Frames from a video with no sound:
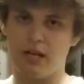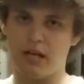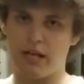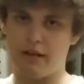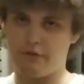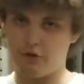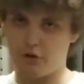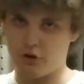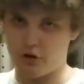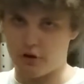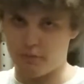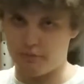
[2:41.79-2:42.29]

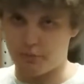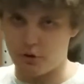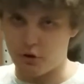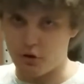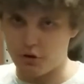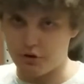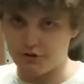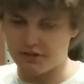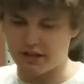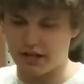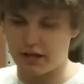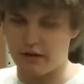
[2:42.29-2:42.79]
even though I'm
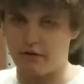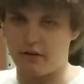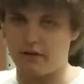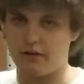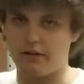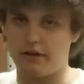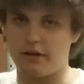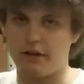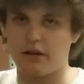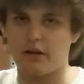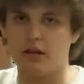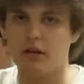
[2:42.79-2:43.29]
pausing
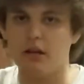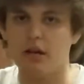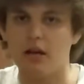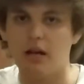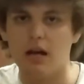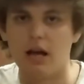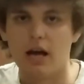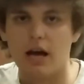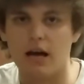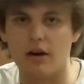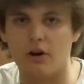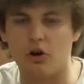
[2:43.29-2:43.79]
everything.
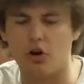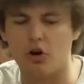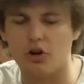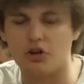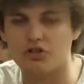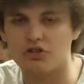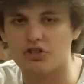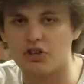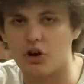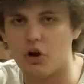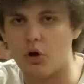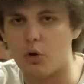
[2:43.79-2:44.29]
And
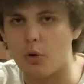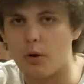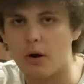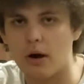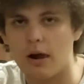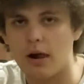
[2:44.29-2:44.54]
also,